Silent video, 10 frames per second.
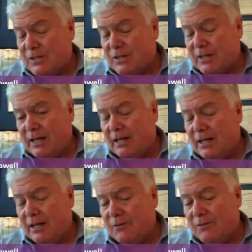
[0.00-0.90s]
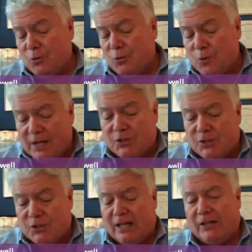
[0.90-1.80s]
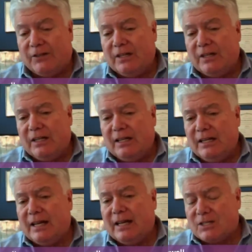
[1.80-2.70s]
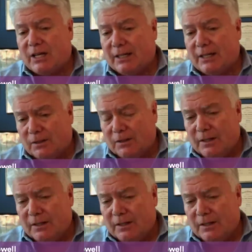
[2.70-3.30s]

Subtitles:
And if you raise a child in that cycle,